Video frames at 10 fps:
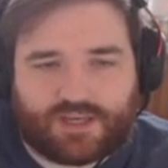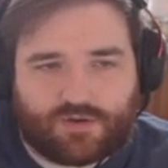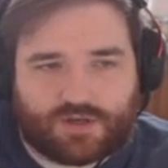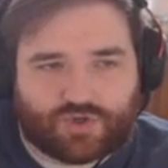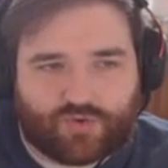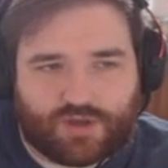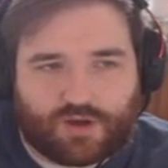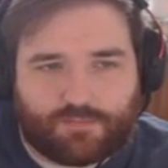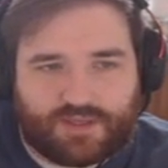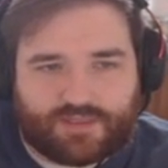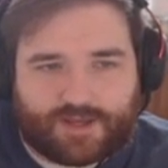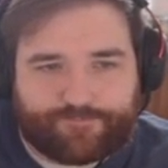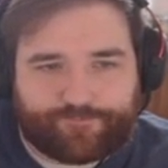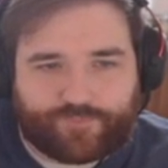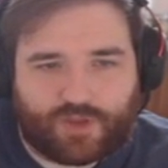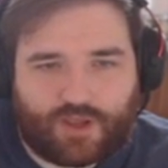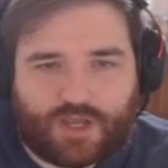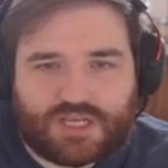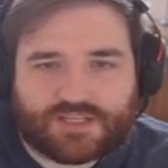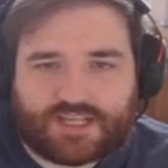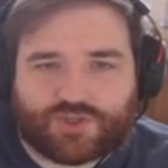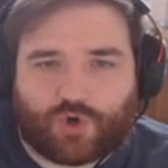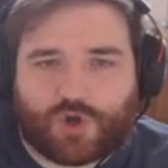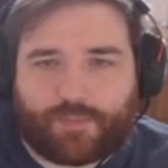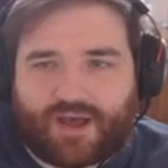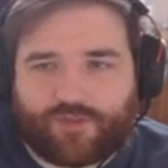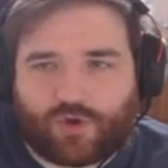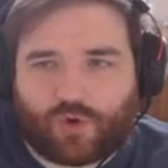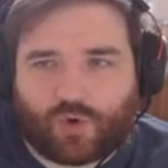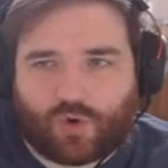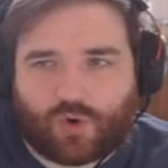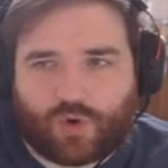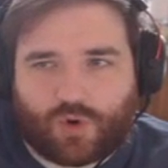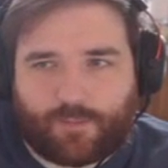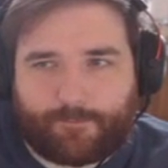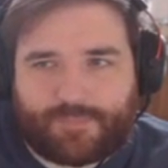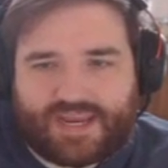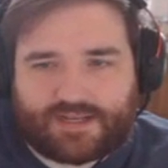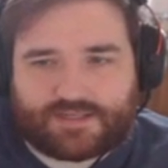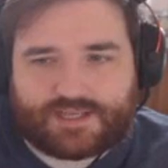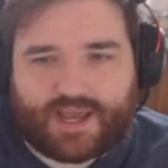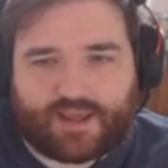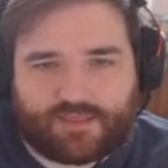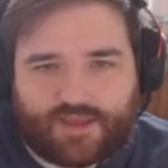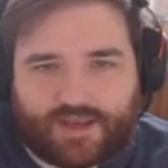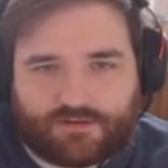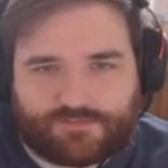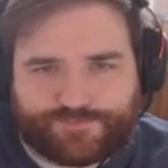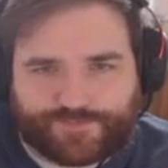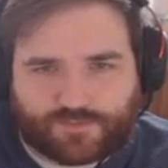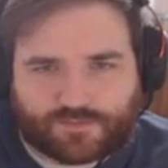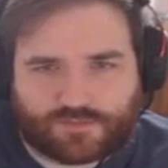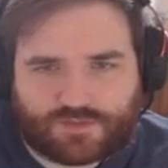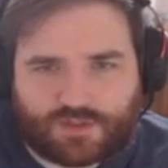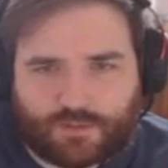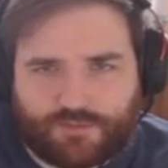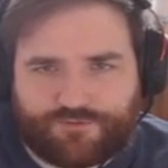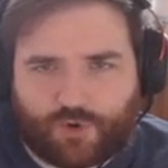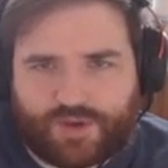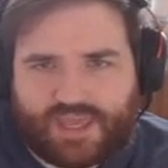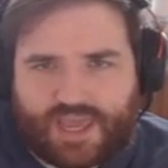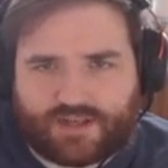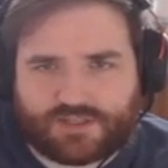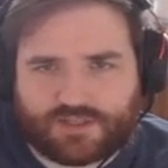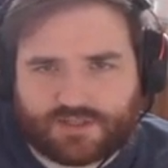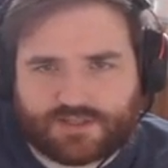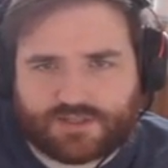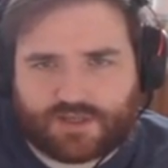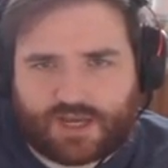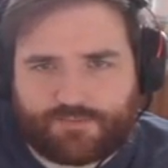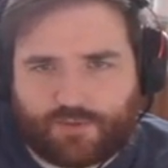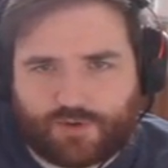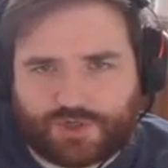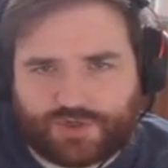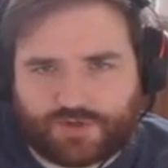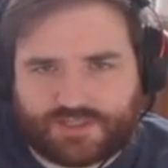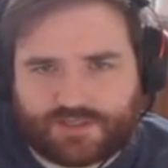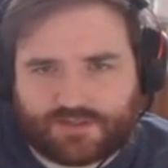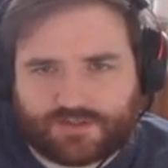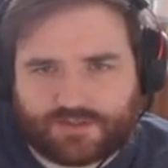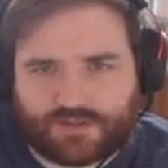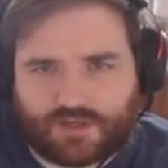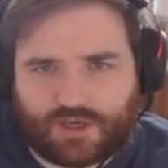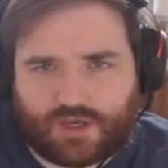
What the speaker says: You literally can't beat that. So let's talk about the core main deck then, before we get into the sideboard choices.